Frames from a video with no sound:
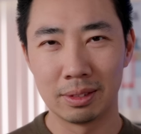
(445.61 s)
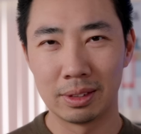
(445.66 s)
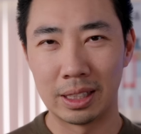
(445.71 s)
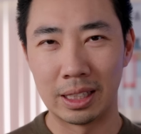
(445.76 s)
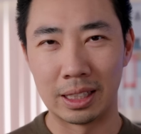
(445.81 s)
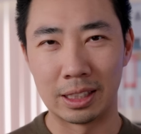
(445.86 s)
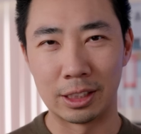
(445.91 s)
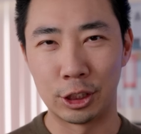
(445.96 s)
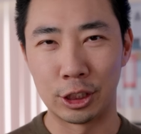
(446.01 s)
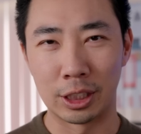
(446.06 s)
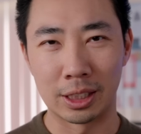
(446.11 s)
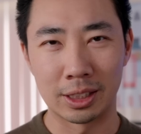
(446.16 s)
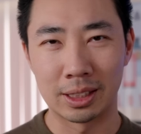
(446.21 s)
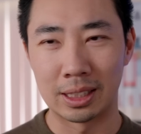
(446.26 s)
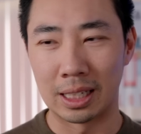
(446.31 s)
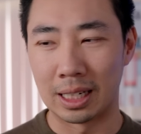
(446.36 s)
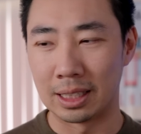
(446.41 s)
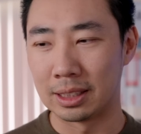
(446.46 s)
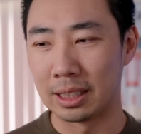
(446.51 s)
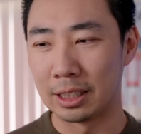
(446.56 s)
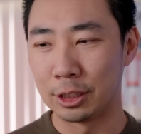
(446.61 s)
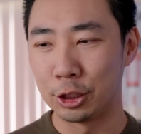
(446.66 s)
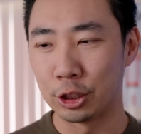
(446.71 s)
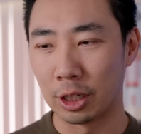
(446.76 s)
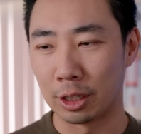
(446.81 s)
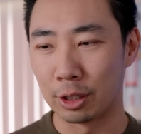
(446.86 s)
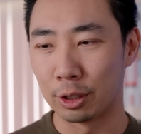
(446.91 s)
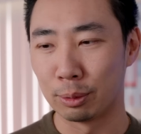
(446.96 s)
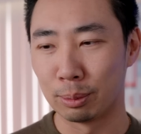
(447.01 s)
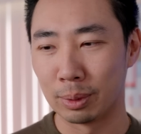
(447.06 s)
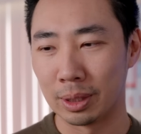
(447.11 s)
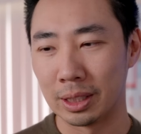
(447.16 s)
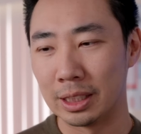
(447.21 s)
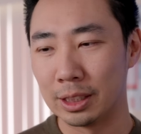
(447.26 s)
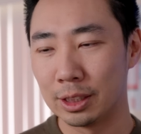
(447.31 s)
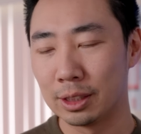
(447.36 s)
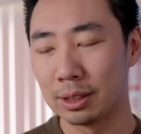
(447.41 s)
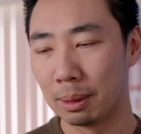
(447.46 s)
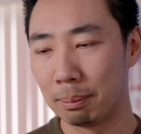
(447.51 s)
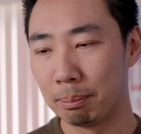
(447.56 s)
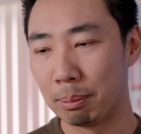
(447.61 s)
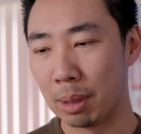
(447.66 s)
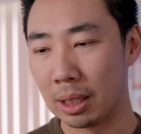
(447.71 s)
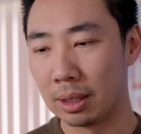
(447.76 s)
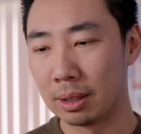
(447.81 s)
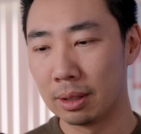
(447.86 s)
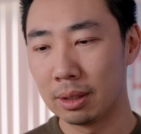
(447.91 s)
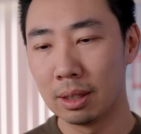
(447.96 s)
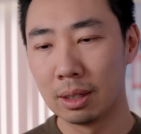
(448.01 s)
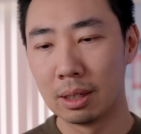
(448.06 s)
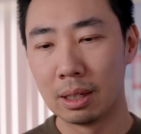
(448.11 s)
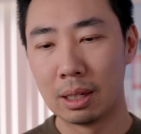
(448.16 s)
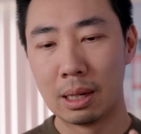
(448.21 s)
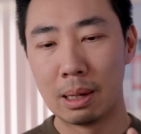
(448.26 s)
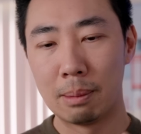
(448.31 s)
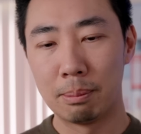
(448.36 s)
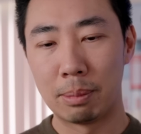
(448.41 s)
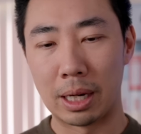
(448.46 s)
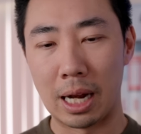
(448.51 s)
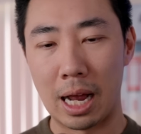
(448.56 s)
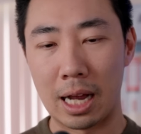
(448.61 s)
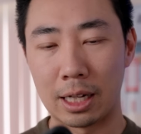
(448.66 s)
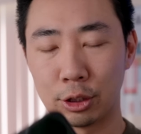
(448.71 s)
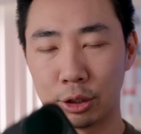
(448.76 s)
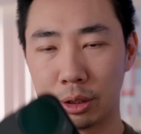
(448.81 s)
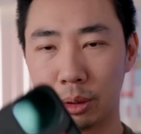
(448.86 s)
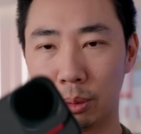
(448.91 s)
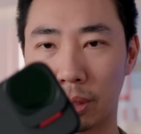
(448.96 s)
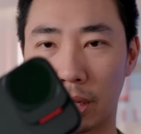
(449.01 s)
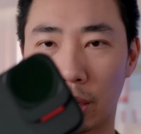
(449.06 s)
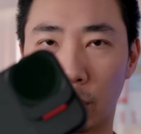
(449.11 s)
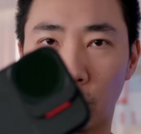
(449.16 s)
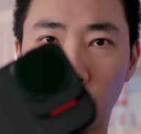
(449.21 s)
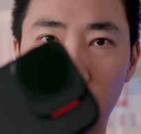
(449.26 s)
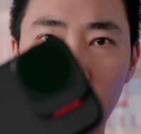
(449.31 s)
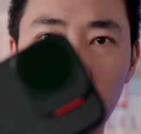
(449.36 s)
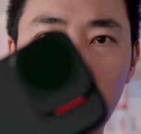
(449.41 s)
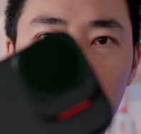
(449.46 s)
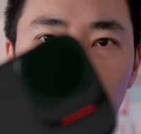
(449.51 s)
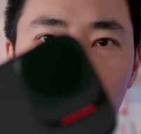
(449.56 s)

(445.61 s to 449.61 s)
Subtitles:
it just as a shutter release button. But actually what I really